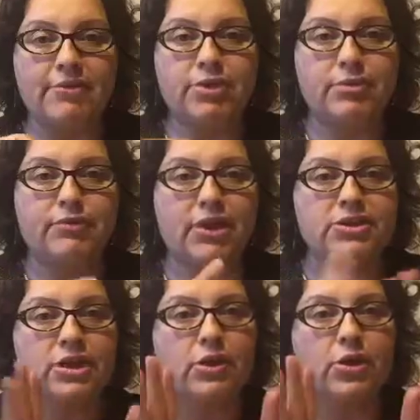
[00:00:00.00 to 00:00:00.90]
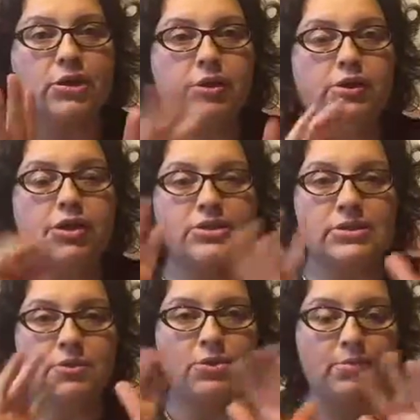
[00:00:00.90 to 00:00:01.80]
with fractionated coconut oil, you can
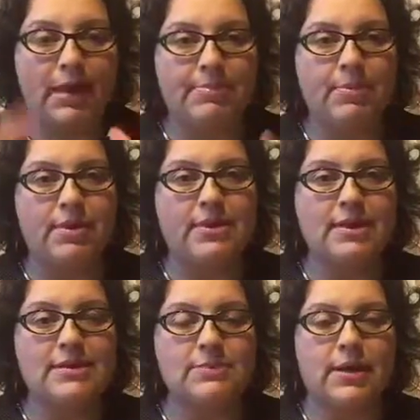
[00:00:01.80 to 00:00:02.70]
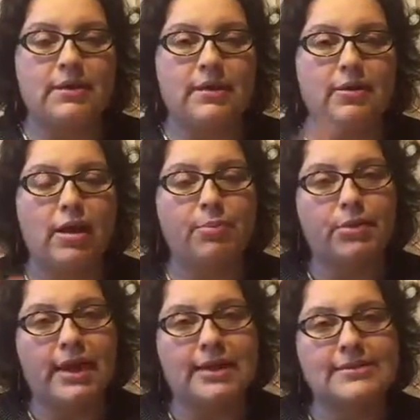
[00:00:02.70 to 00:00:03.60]
soothe the baby with it as well, and it'll help
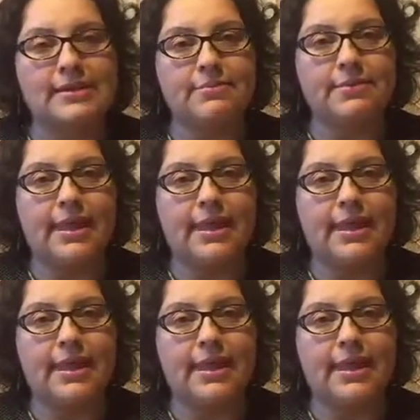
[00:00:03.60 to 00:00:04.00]
relax them.